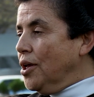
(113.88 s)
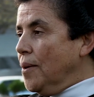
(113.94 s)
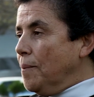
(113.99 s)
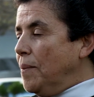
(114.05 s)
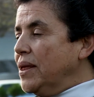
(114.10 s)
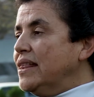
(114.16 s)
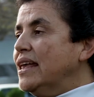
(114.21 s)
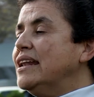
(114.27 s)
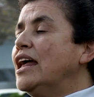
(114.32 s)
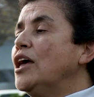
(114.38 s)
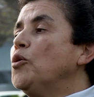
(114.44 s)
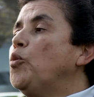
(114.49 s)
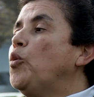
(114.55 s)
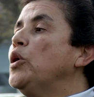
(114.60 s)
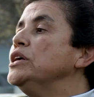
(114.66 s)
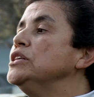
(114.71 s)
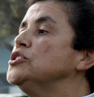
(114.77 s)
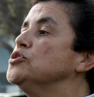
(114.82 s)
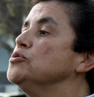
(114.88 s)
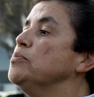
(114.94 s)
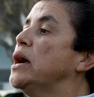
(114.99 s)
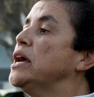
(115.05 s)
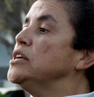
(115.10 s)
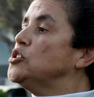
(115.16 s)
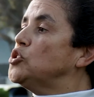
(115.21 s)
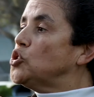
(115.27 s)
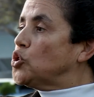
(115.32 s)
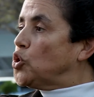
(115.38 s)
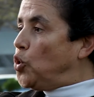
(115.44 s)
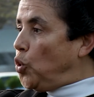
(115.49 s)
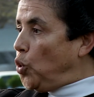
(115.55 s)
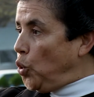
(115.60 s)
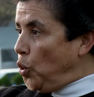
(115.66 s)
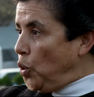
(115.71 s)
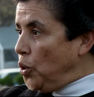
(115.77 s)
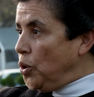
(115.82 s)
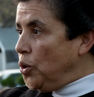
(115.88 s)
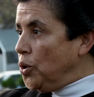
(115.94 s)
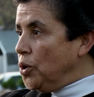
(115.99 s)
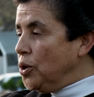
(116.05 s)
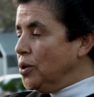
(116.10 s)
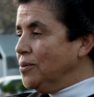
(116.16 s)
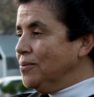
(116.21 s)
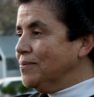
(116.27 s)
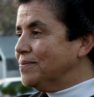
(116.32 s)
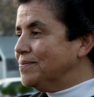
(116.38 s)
But then I went to my school,